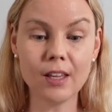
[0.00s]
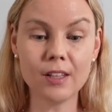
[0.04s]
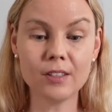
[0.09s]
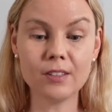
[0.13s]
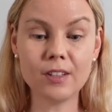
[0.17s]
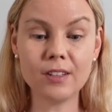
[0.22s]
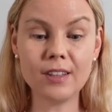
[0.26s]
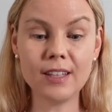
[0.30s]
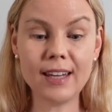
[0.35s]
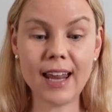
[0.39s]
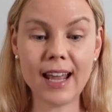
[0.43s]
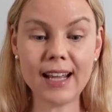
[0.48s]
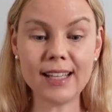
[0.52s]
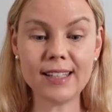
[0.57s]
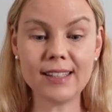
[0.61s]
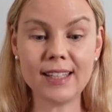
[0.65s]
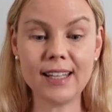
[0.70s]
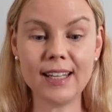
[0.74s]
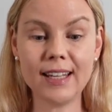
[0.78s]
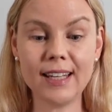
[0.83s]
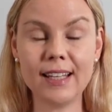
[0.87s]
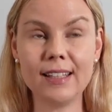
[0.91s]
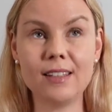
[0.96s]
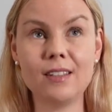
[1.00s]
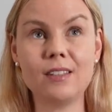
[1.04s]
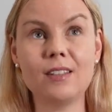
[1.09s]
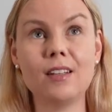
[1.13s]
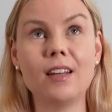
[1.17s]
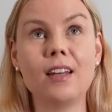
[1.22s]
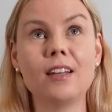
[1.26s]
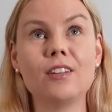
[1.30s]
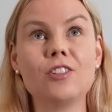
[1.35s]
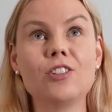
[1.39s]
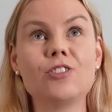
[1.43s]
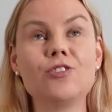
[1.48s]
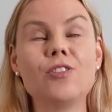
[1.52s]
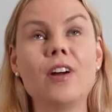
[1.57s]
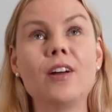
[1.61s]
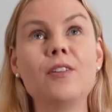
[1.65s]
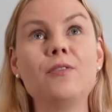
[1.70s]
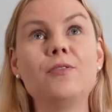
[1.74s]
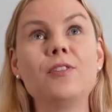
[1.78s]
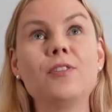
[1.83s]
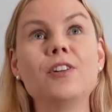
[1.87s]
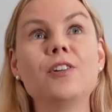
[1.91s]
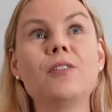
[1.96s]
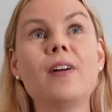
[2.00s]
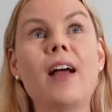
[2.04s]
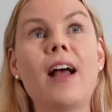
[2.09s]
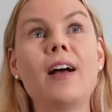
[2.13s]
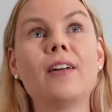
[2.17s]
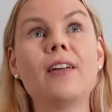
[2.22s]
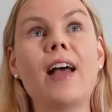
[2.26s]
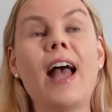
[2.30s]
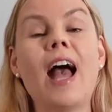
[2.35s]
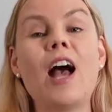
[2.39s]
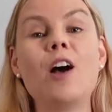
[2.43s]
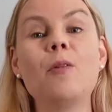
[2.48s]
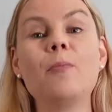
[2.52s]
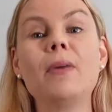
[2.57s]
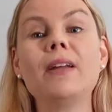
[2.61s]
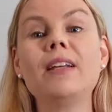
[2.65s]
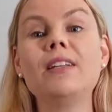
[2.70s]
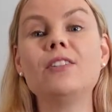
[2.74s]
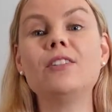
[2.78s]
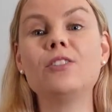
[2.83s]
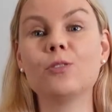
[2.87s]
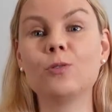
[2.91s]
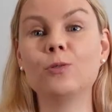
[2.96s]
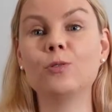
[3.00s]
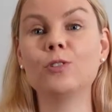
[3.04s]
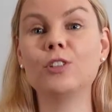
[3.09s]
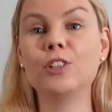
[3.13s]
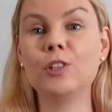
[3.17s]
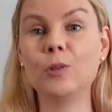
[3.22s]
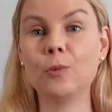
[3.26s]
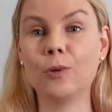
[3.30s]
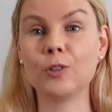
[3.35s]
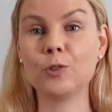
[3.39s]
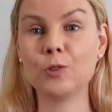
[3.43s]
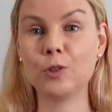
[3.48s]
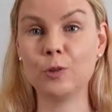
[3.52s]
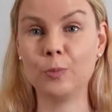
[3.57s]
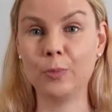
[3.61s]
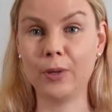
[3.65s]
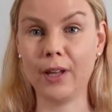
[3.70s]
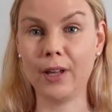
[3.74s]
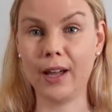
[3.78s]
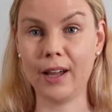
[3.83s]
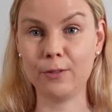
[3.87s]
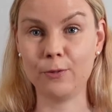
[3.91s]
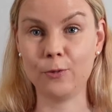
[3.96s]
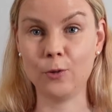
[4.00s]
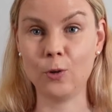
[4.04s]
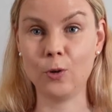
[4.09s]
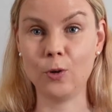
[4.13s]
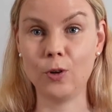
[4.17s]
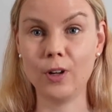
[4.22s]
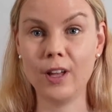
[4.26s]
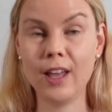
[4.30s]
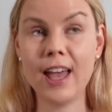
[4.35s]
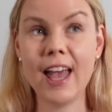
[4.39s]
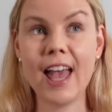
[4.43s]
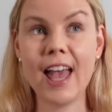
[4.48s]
So the next thing is to try and figure out how many schools you want to apply for.